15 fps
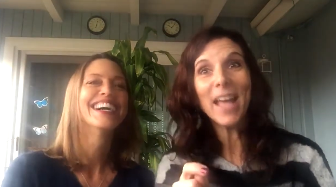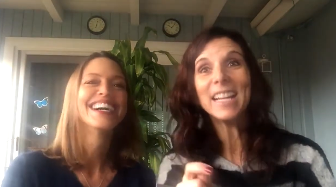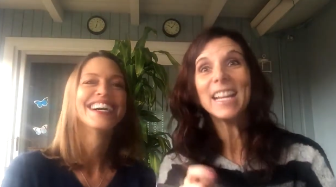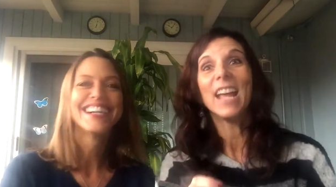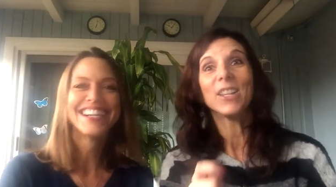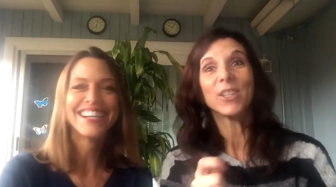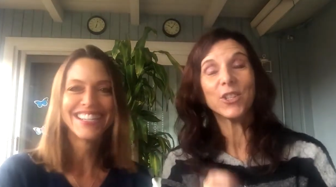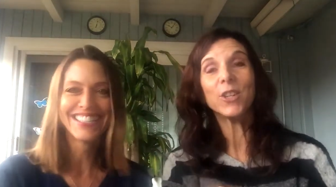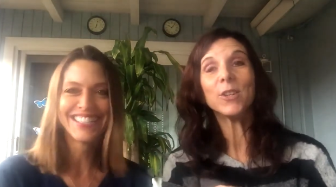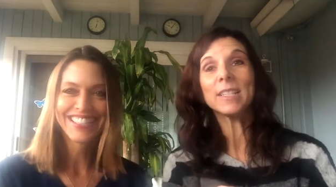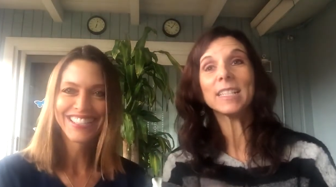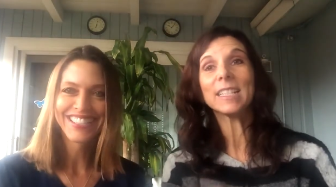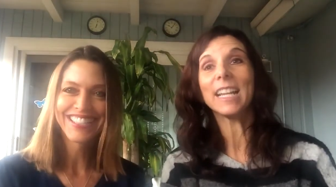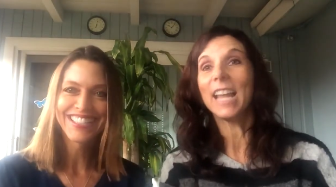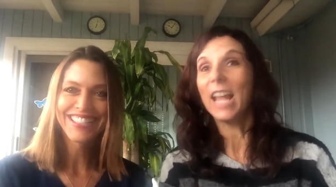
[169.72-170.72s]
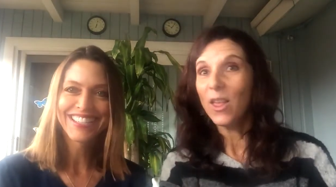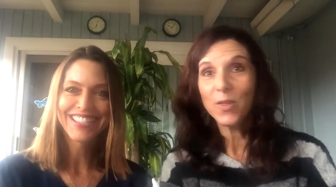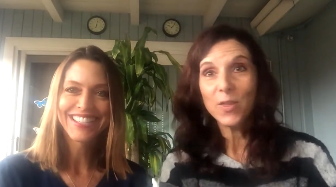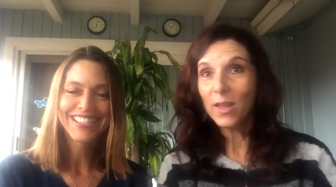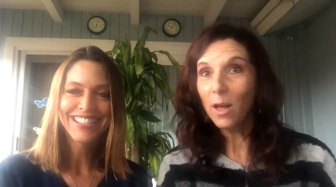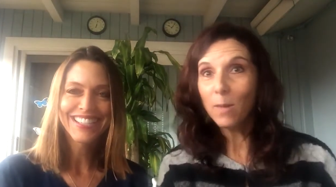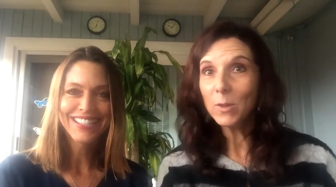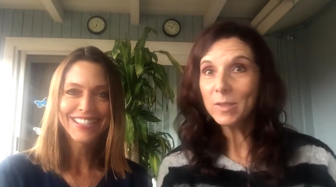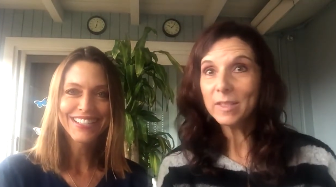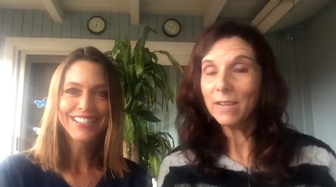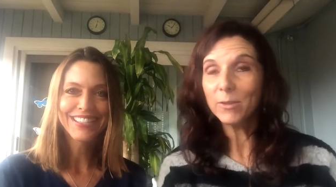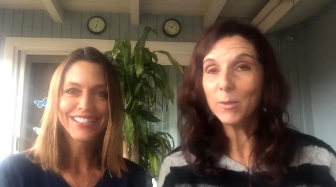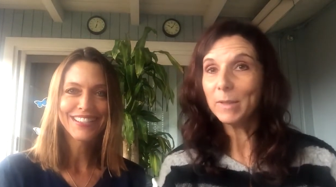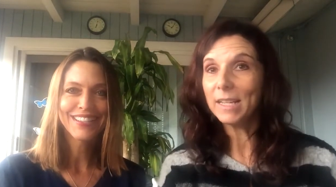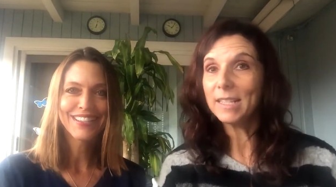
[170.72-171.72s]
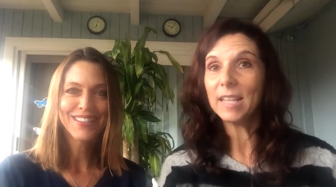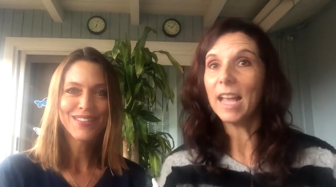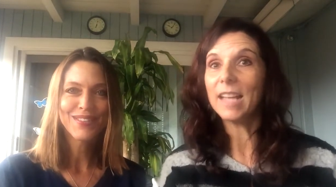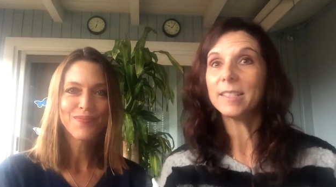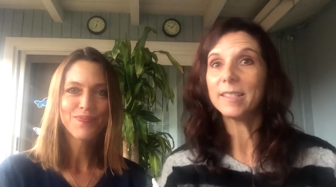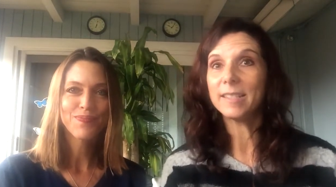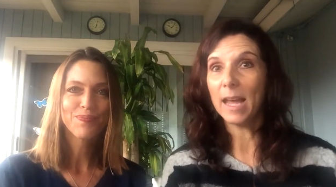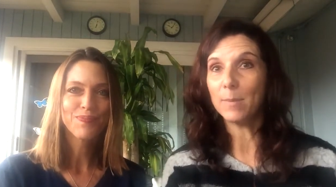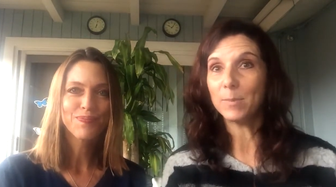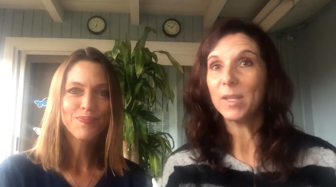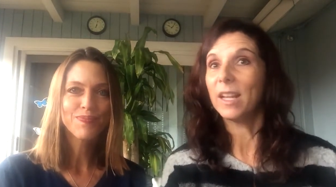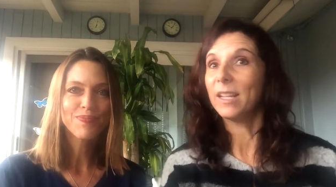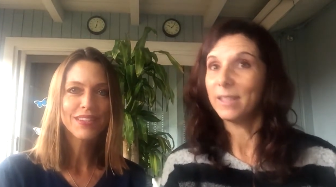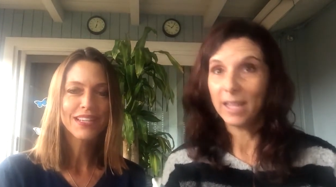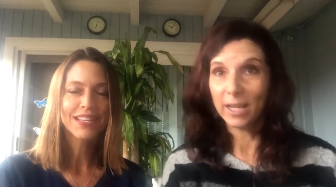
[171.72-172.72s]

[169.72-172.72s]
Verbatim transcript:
Speaker 1: but seriously, almost every place has steps.